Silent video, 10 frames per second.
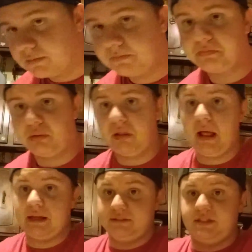
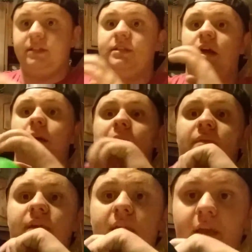plastic type of
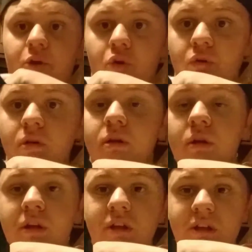handle.
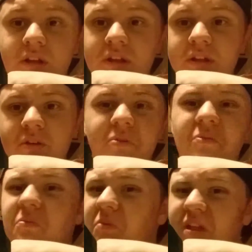
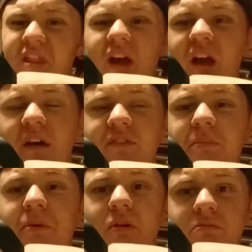Really
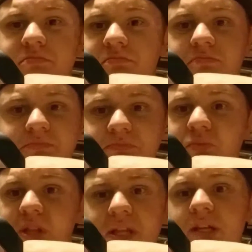uncomfortable.
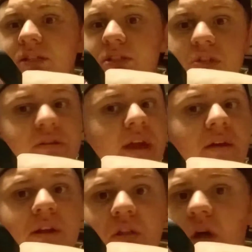Really You can
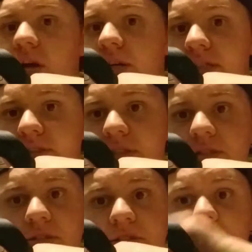at long distance.
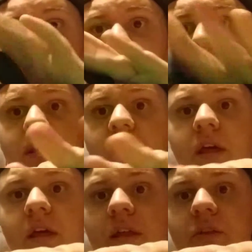
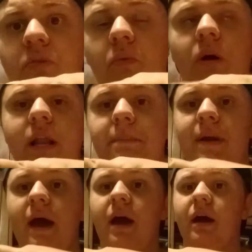20
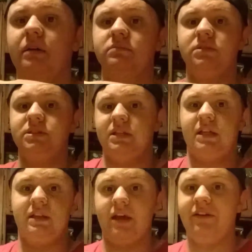pounds in
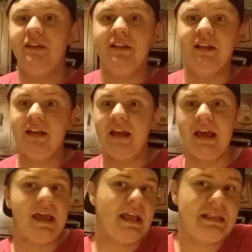there.
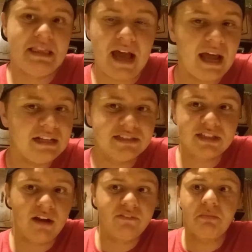Not as
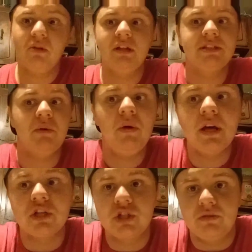comfortable as I
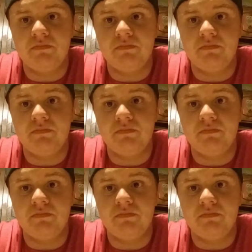wish.